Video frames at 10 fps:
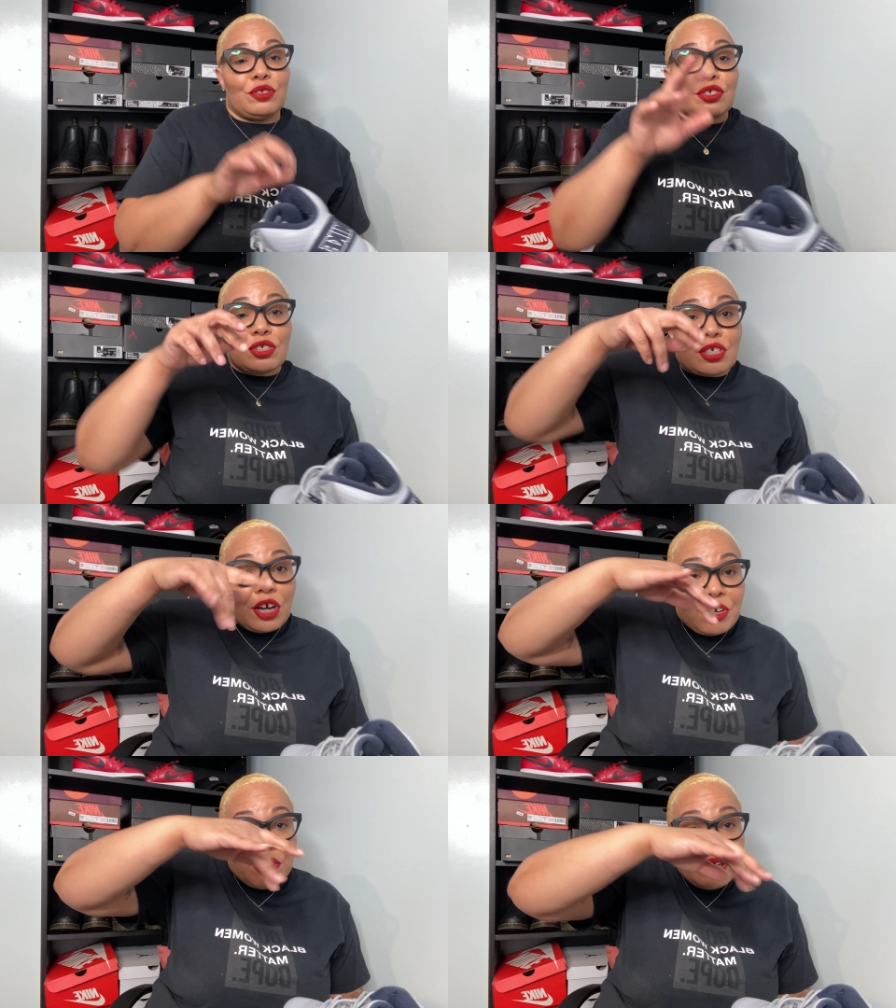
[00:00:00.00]

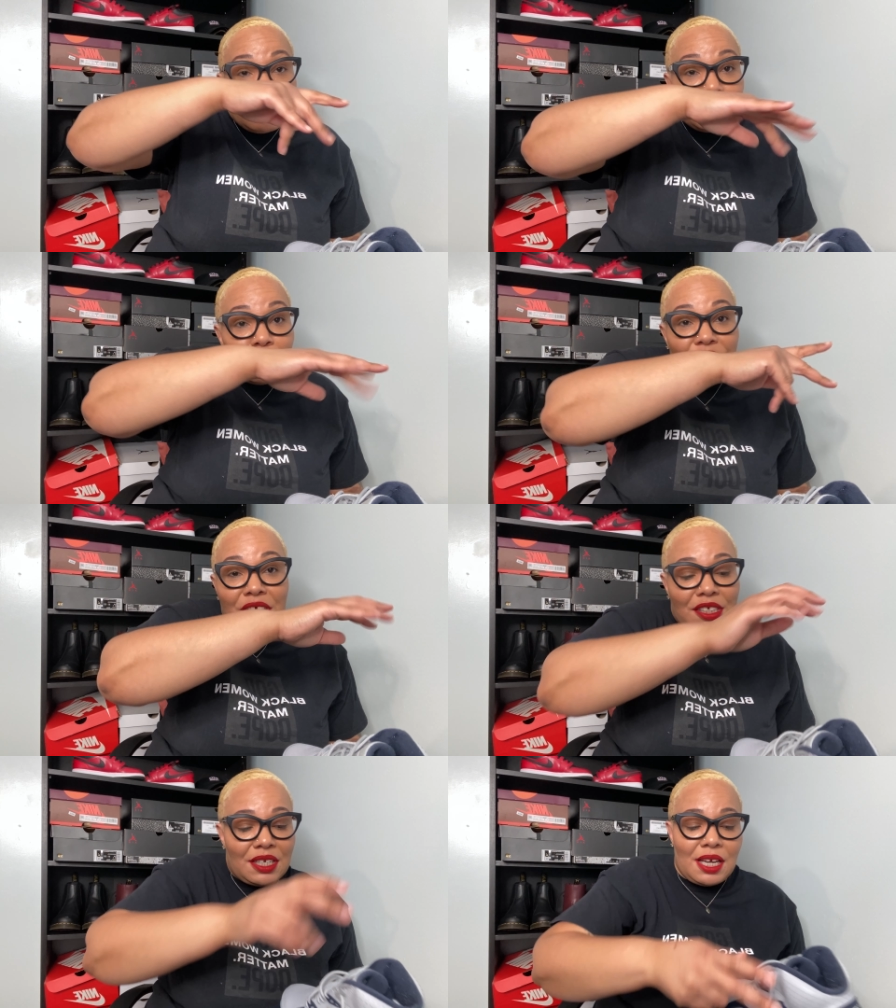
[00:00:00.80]
scurried on over to
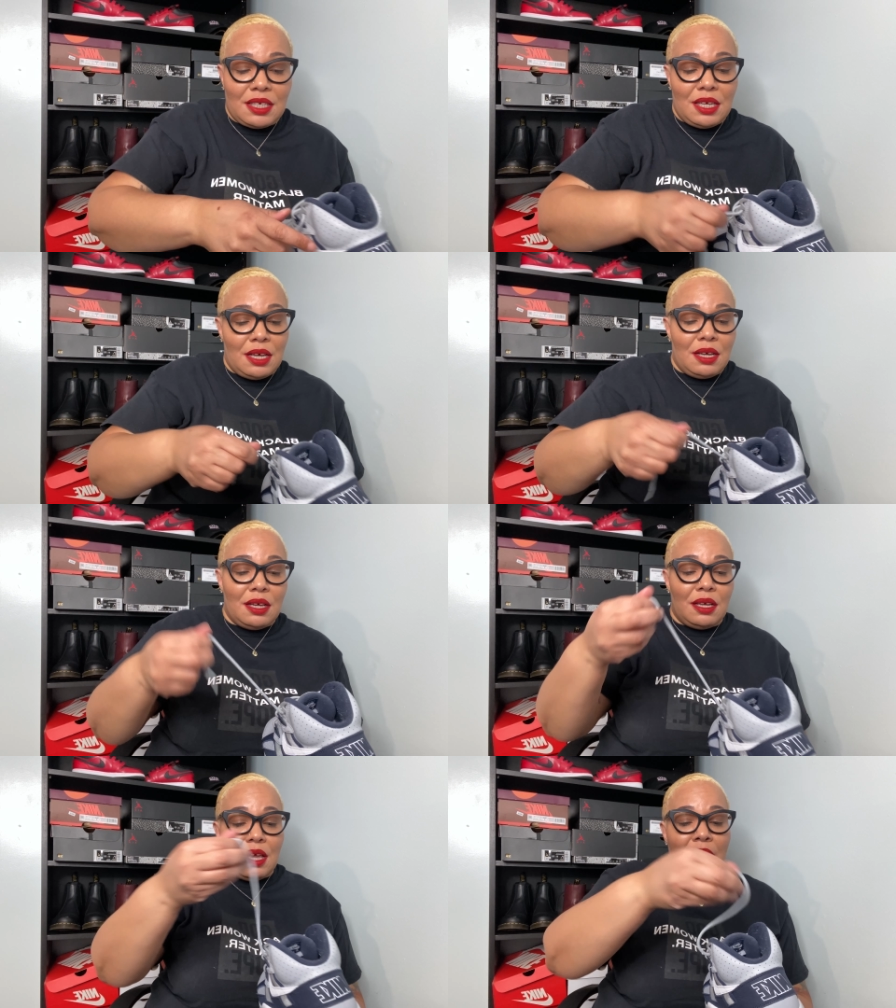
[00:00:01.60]
the Nike uh,
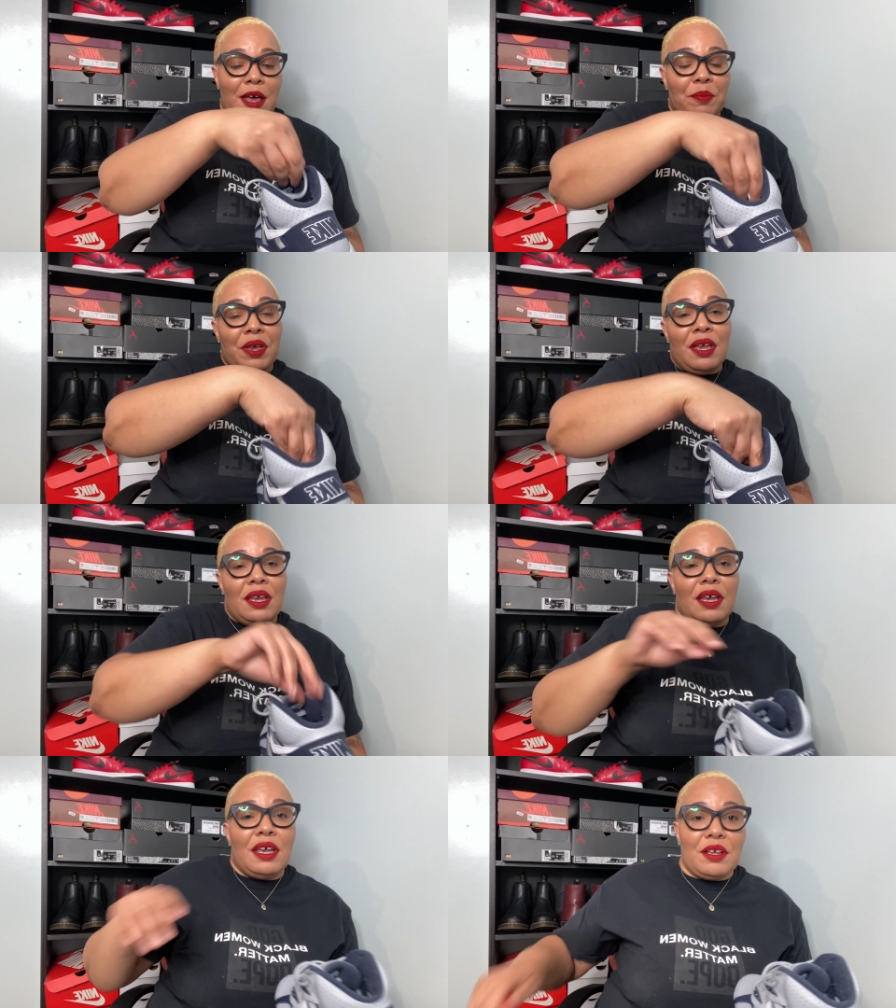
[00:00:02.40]
app
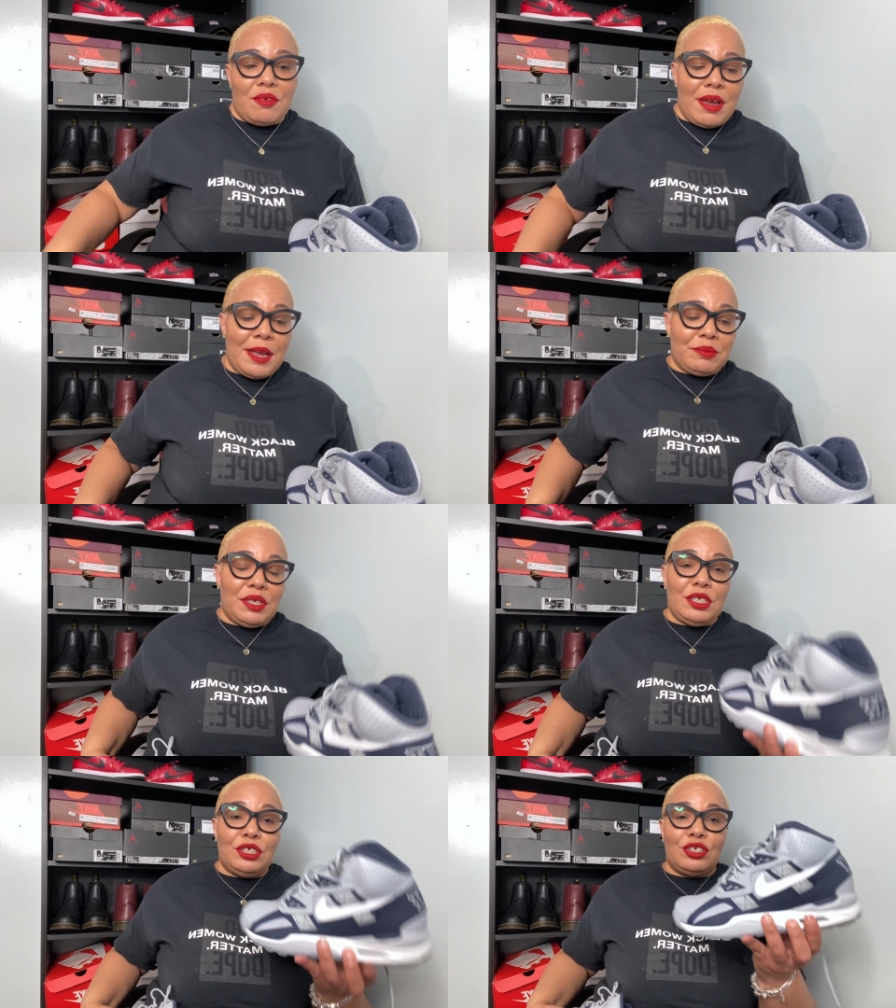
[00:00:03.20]
and grabbed
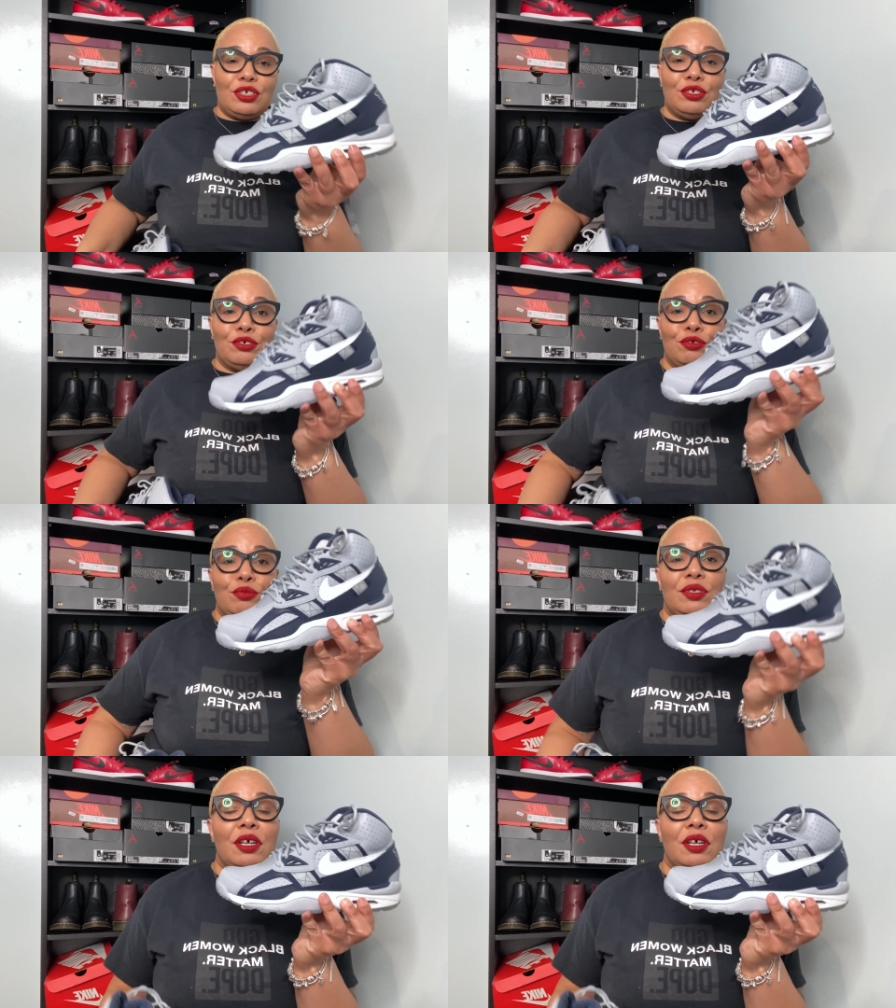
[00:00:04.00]
these shoes.